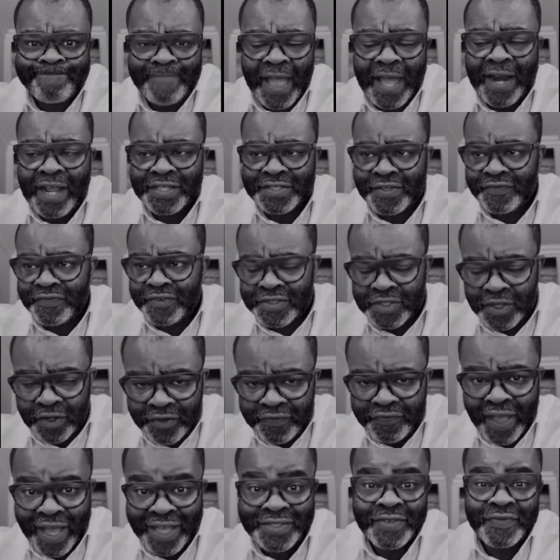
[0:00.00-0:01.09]
And as a
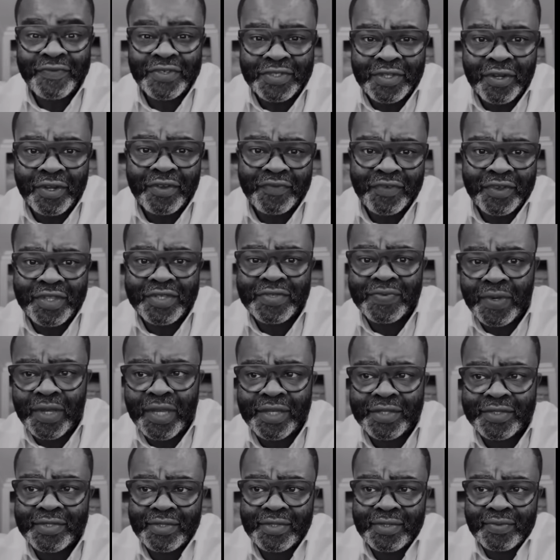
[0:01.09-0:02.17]
photographer that's
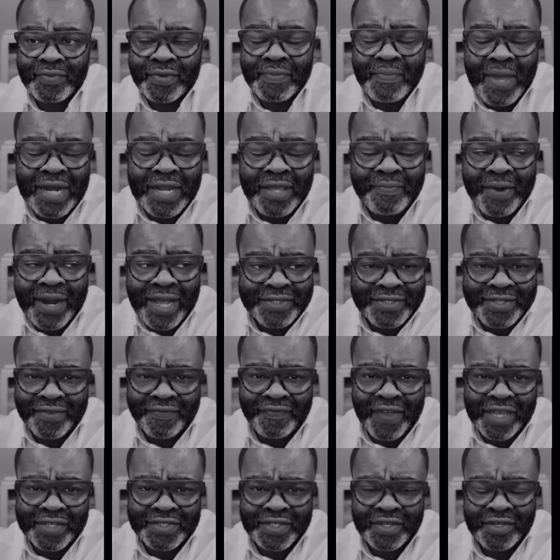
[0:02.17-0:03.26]
worked with many brands in the
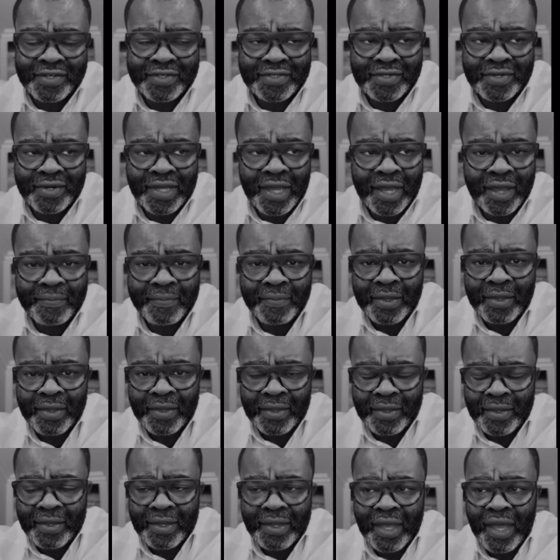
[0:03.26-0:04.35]
fashion industry, I'm
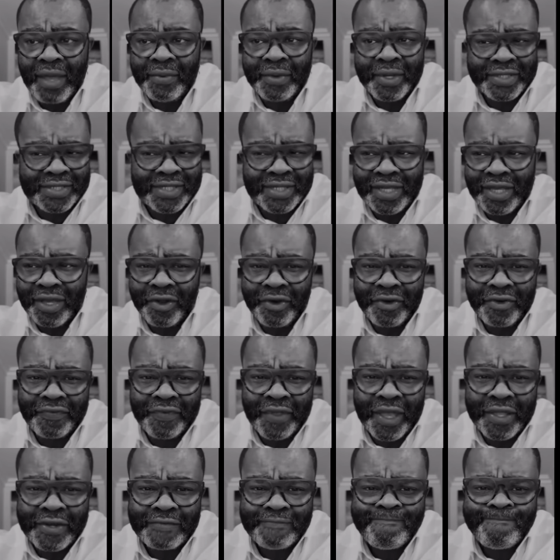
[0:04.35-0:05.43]
utterly
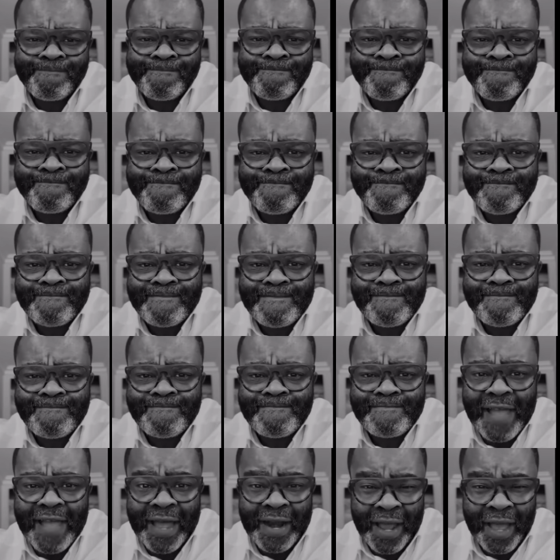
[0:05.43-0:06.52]
horrified.
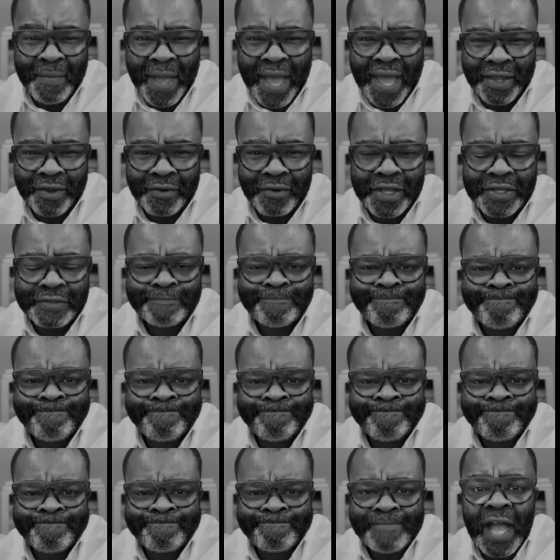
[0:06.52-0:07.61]
And I'm angry.
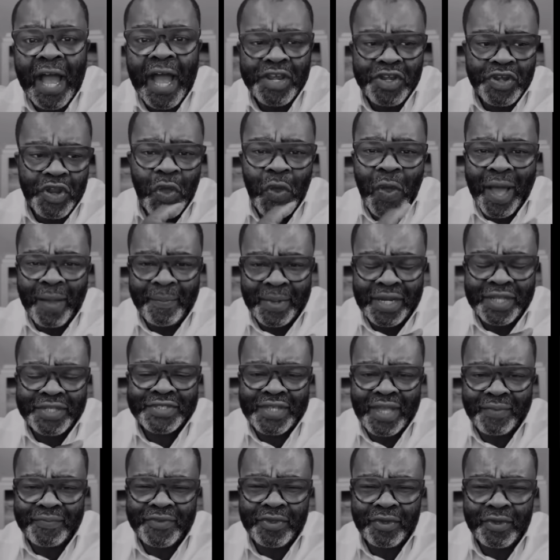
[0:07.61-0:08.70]
I know how many
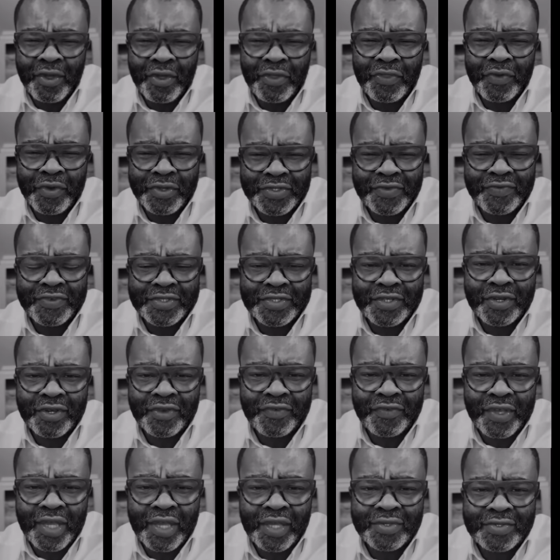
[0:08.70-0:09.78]
steps you go through as a
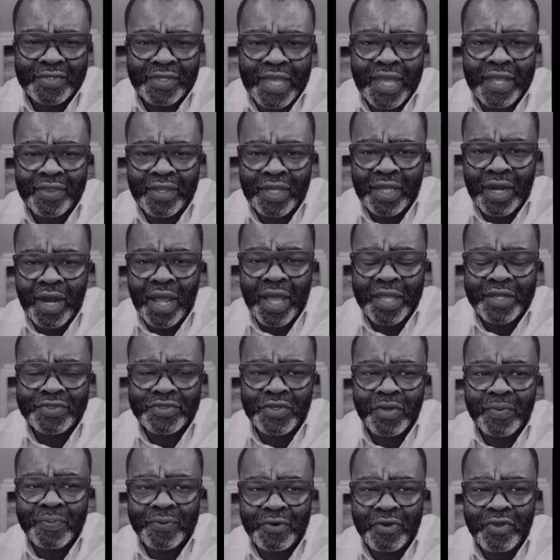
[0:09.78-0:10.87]
photographer to get the client
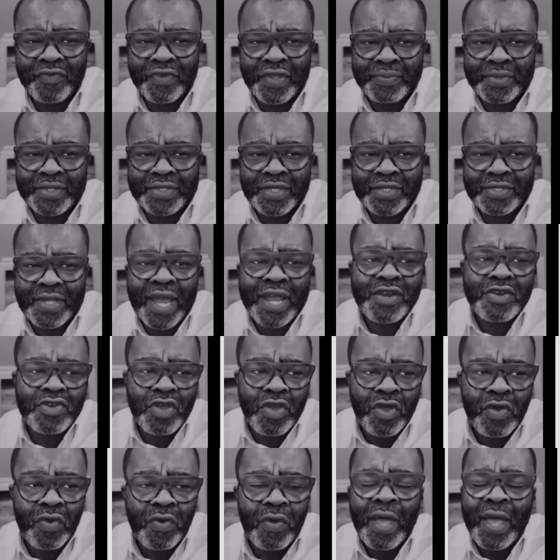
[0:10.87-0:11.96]
to approve images. I
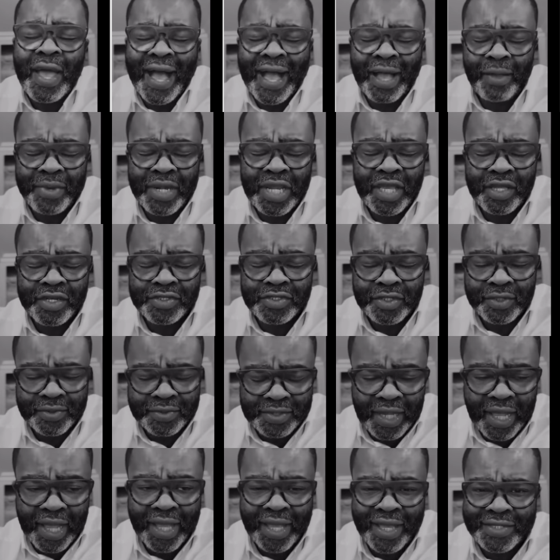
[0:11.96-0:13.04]
know how many adult
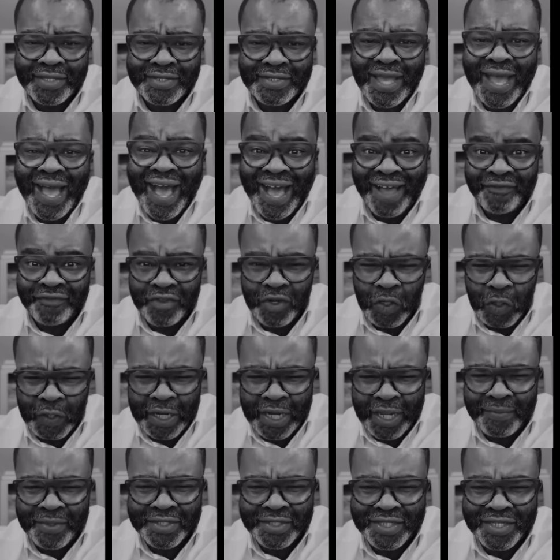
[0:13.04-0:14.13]
eyes have to look at
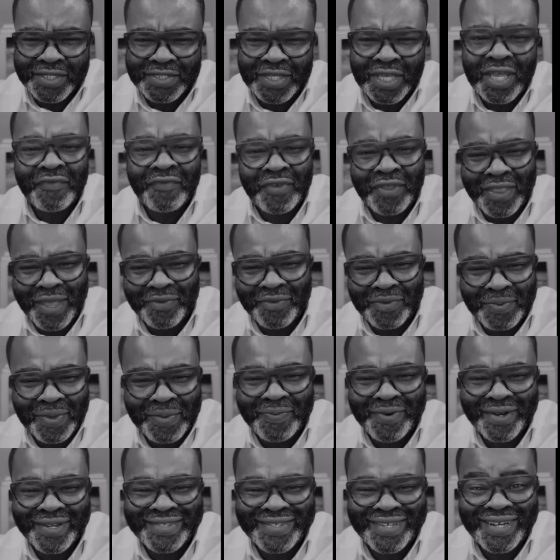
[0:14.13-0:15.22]
images for them to be
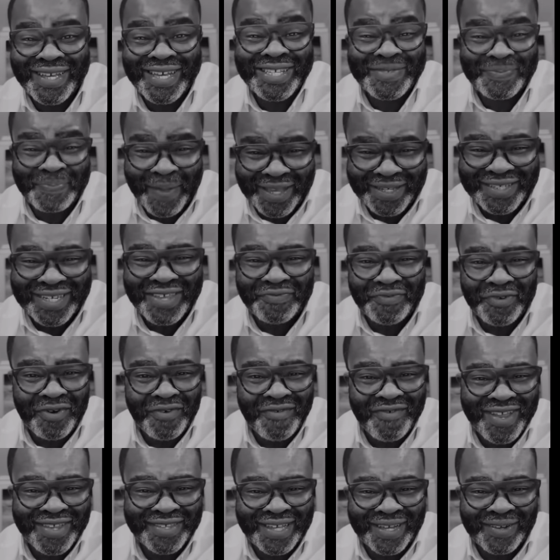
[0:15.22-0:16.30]
printed, especially for a
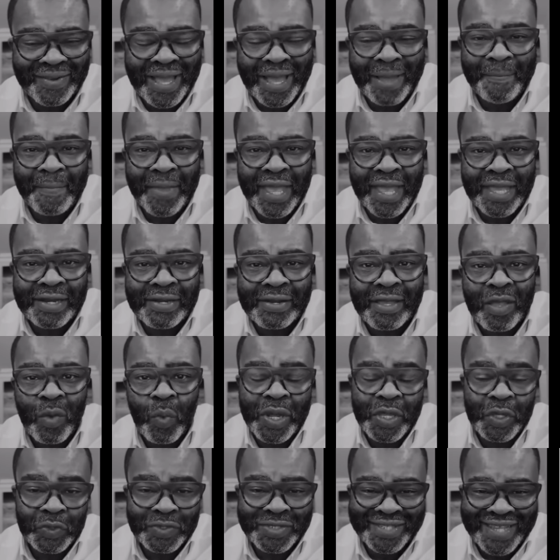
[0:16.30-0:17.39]
retail campaign
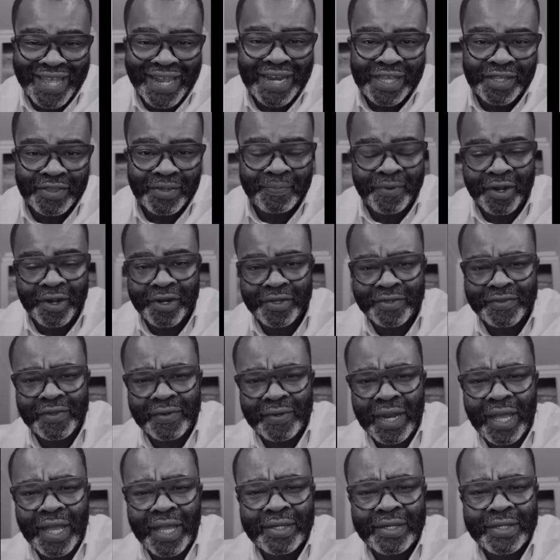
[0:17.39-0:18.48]
where you're selling the product
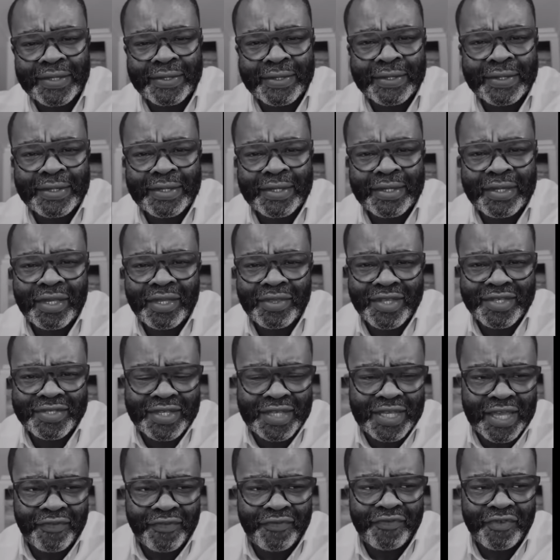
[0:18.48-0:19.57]
online. This
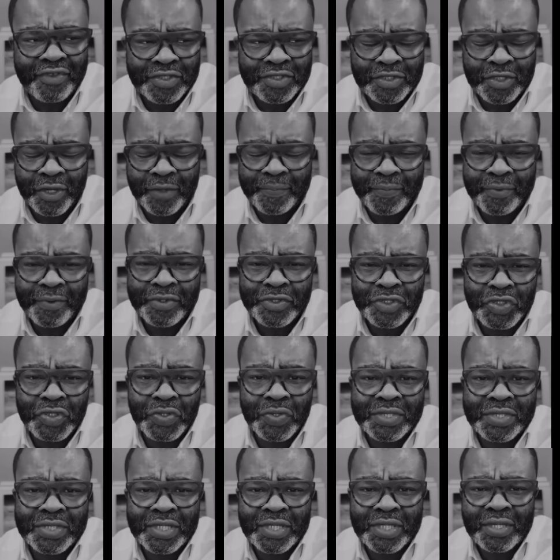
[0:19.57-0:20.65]
gift shop
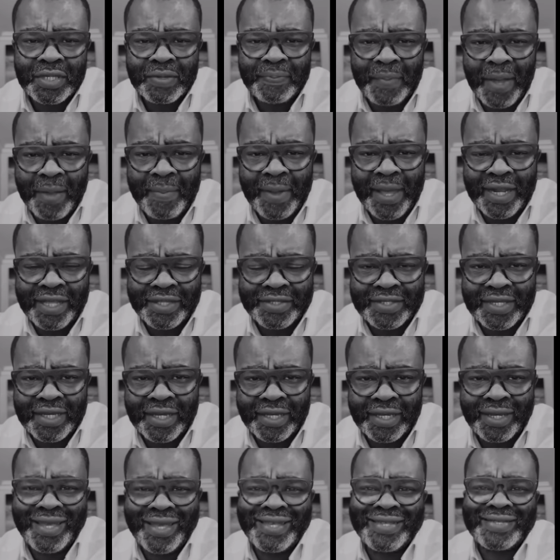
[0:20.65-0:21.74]
shoot by
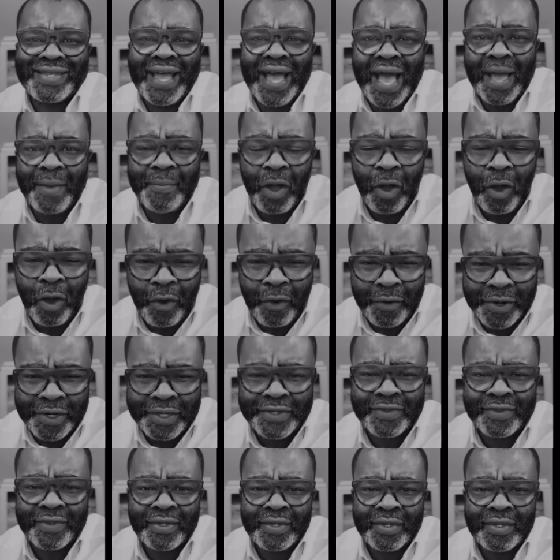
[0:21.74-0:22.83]
Balenciaga is
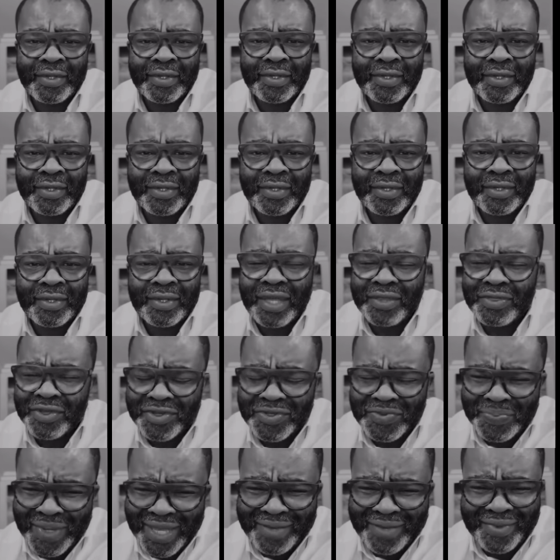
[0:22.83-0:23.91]
abhorrent. And
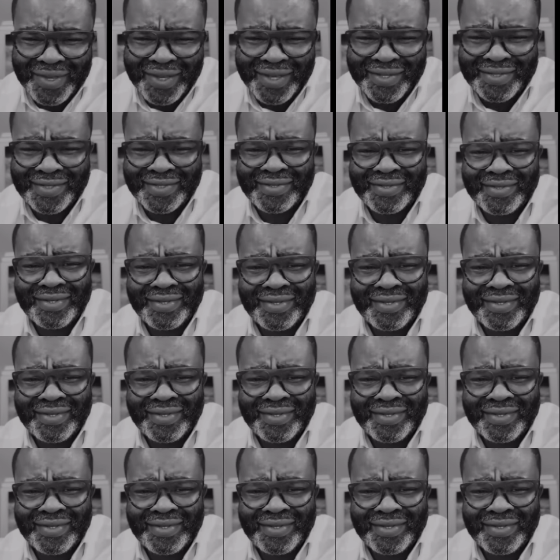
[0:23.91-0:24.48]
those babies,